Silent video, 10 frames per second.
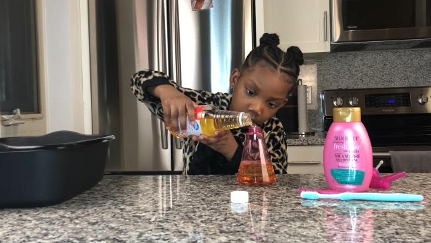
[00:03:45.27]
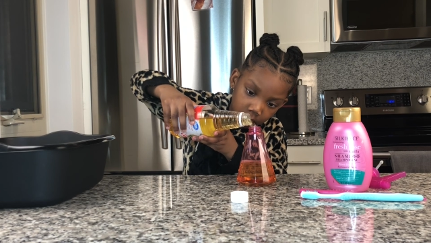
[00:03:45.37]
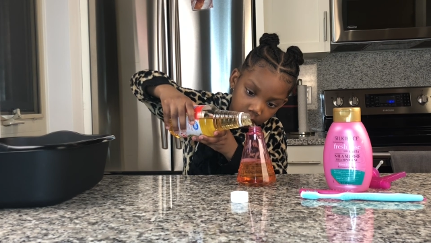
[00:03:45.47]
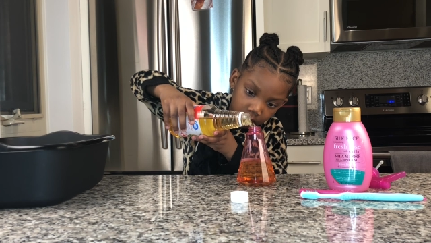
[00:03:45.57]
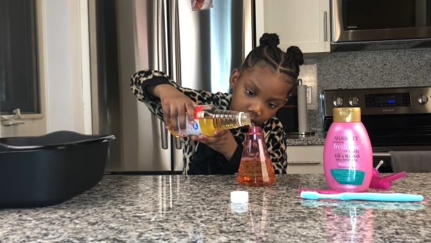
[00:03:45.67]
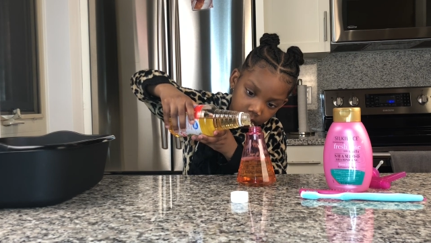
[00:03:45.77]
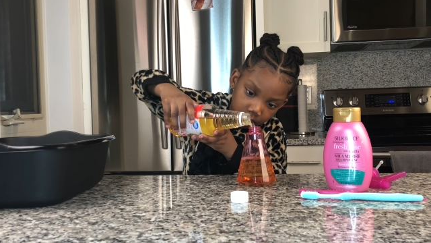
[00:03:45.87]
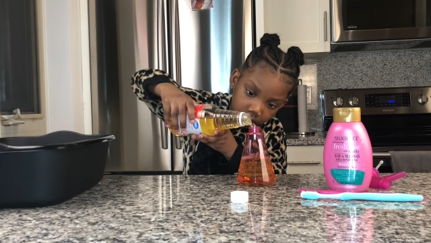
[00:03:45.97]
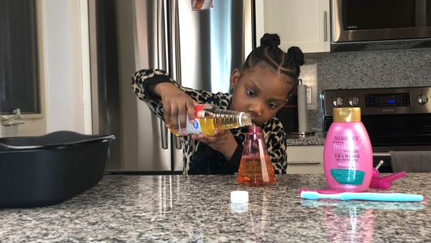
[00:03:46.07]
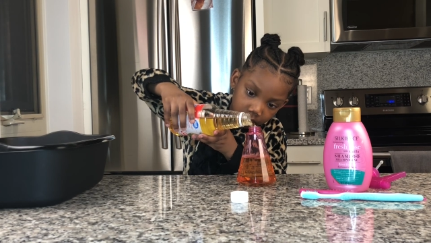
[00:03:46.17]

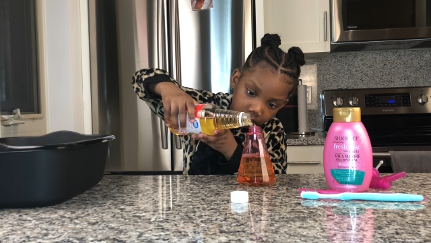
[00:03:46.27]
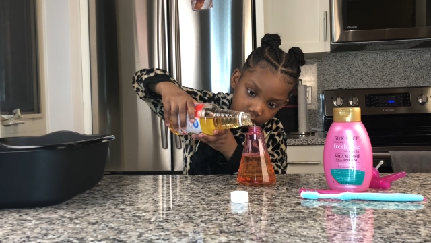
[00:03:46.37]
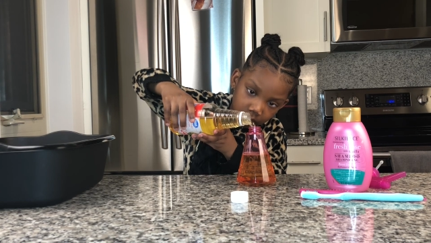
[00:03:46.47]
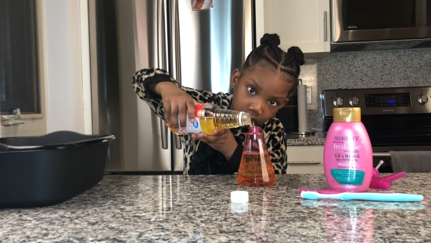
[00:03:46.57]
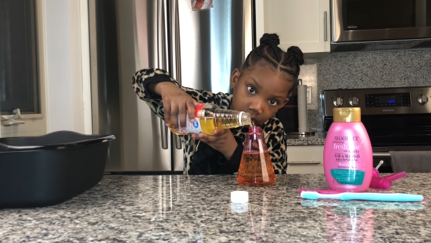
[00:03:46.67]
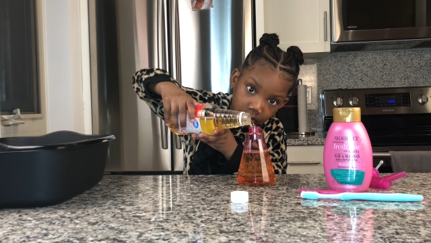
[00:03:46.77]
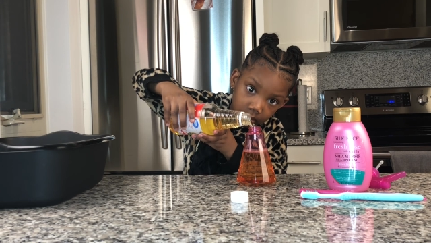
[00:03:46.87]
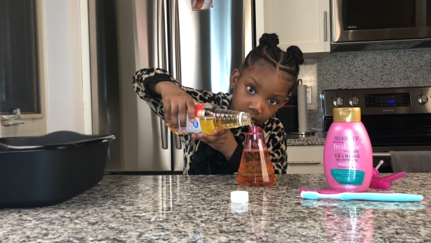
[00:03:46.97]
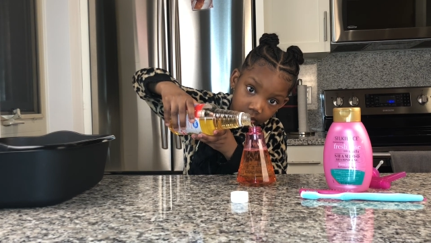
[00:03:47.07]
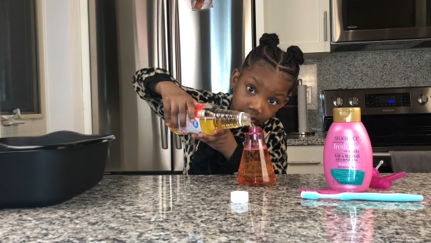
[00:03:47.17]

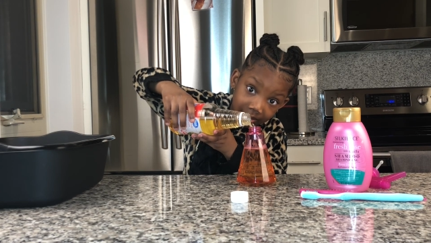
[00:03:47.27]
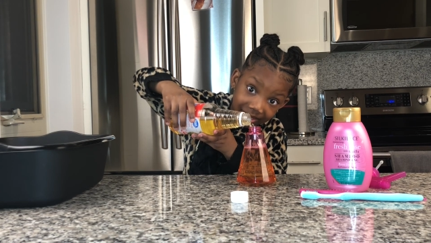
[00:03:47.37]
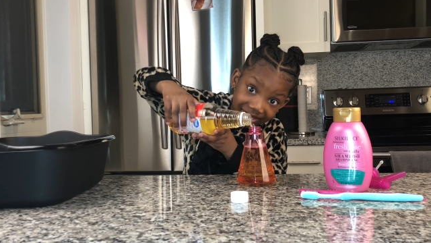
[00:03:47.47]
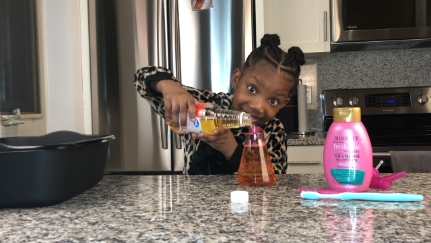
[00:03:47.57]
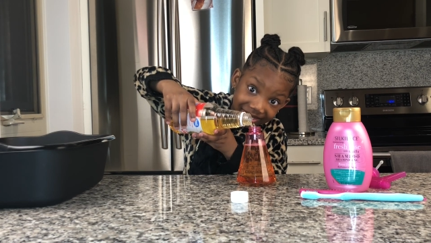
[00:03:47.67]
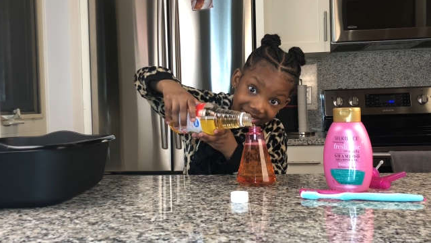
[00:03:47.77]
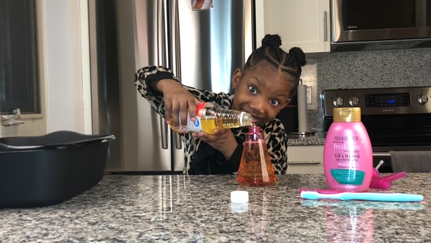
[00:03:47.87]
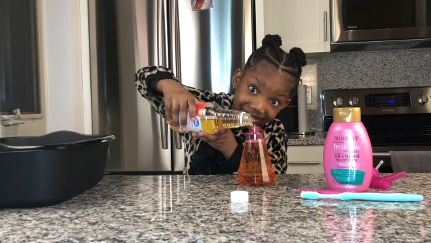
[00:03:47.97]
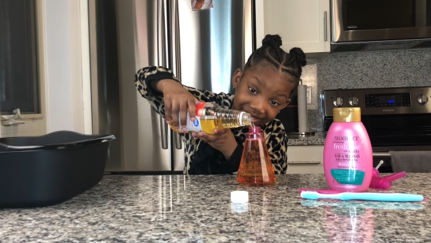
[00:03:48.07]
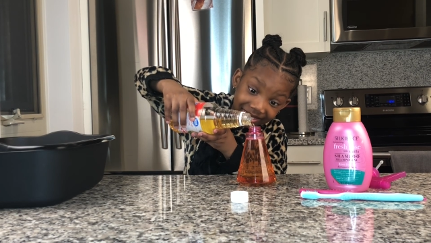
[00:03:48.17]

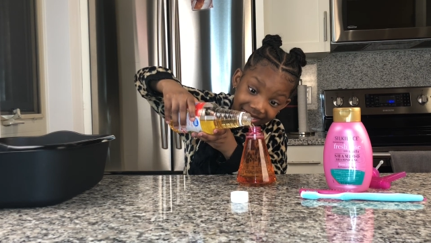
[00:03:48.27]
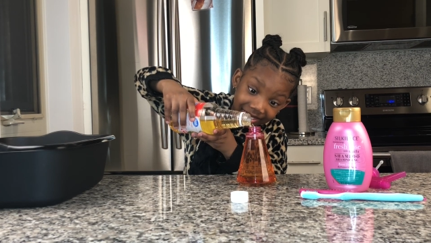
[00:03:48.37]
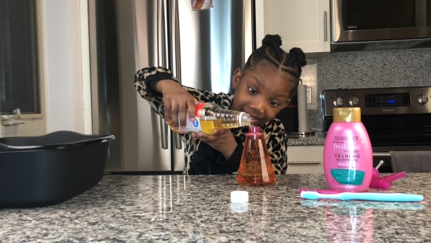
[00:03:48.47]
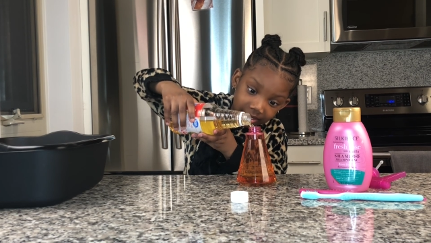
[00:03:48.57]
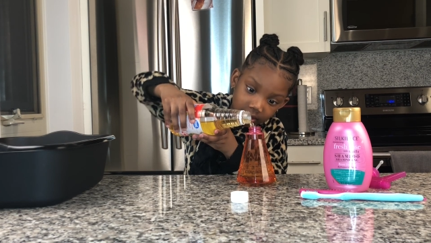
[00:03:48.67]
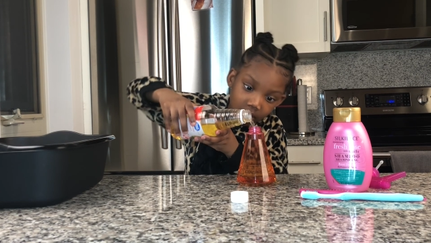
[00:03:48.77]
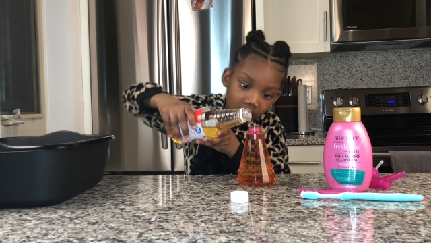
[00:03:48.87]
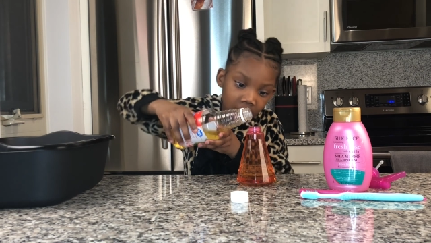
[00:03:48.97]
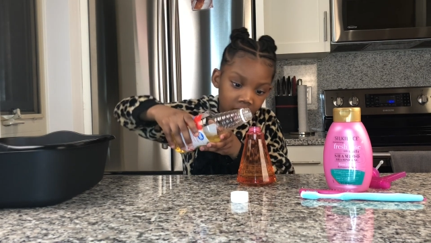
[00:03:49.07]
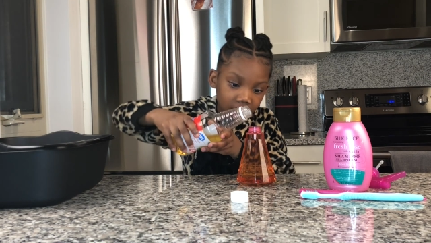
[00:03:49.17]

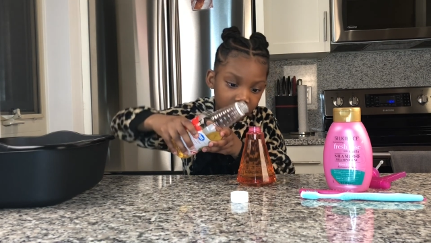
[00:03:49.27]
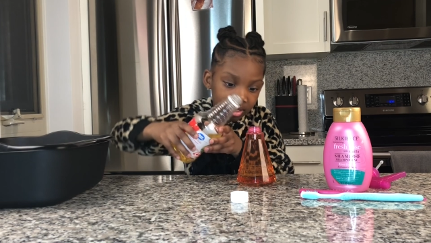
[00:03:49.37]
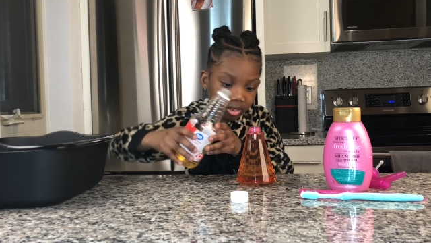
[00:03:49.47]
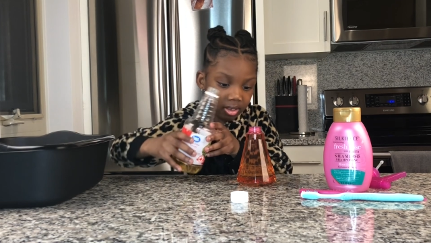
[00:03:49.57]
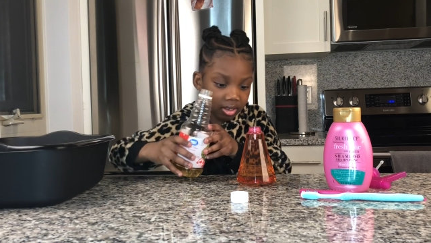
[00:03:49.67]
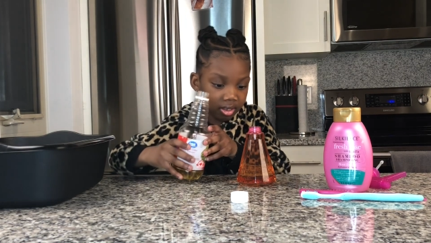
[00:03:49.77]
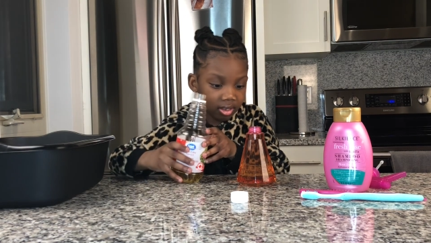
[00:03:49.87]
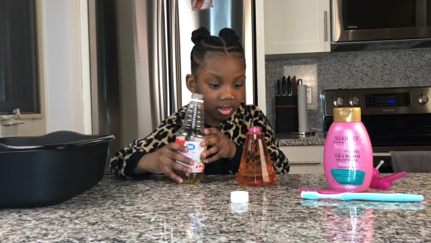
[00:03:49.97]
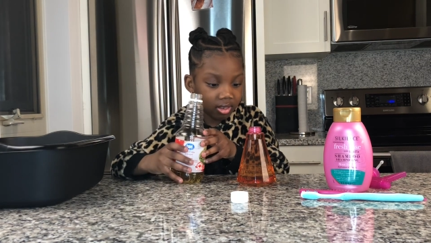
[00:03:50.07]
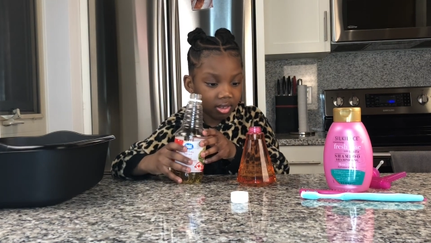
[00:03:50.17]

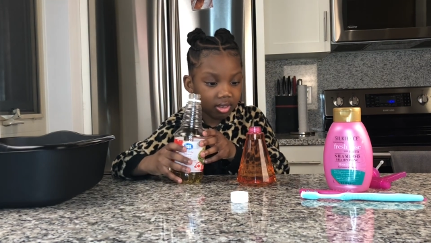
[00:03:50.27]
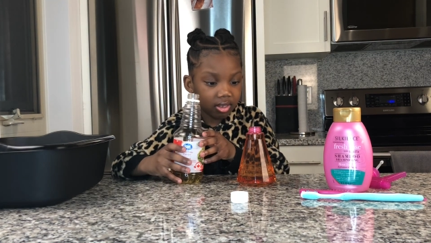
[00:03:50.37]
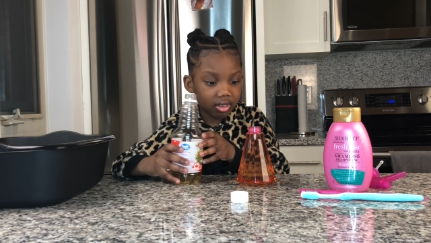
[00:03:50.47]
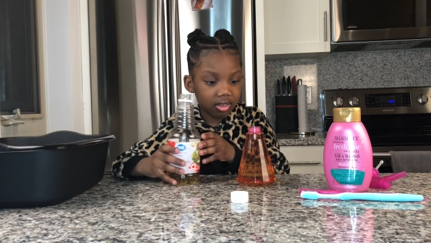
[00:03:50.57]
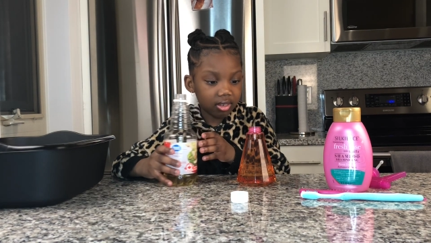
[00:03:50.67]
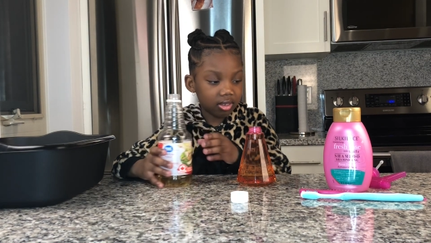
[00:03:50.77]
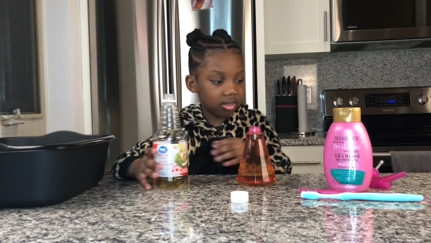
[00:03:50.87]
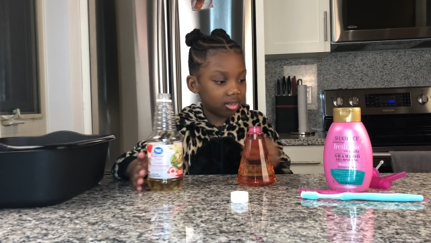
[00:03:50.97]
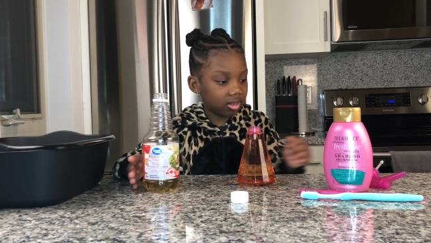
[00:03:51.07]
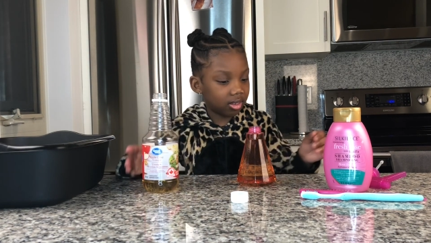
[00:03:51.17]

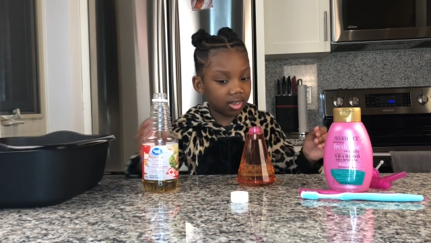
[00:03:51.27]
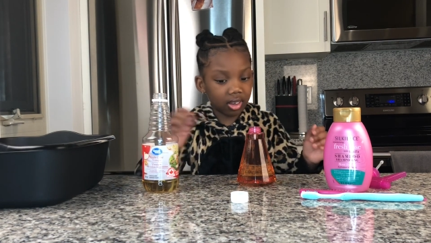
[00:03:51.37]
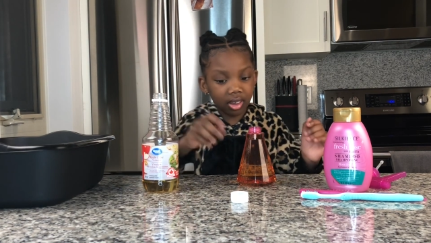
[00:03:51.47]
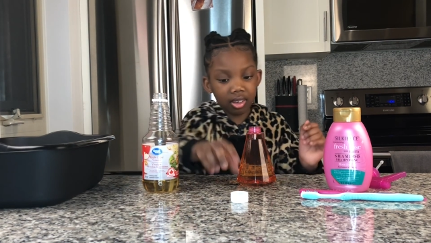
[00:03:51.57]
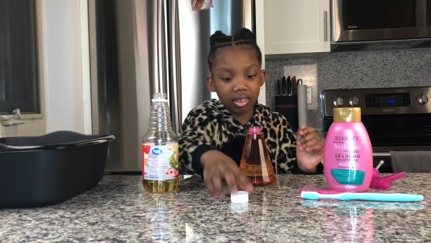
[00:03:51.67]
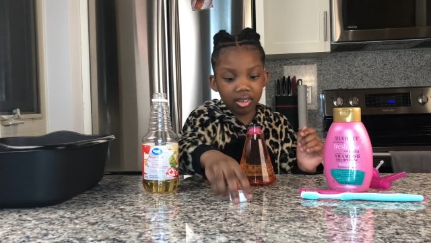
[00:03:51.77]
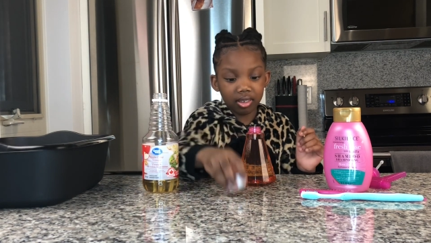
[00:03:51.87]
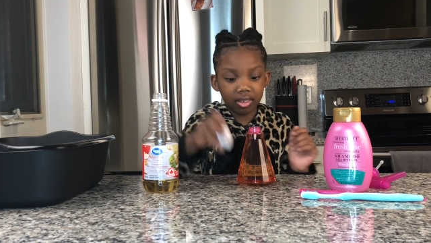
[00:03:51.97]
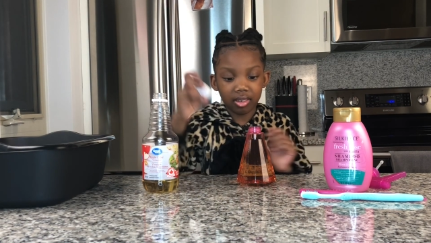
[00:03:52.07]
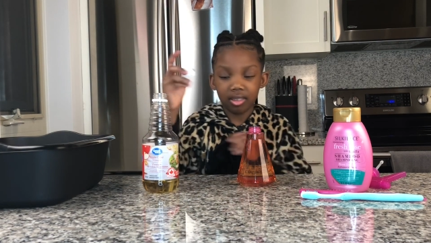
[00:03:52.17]
Nobody speaks.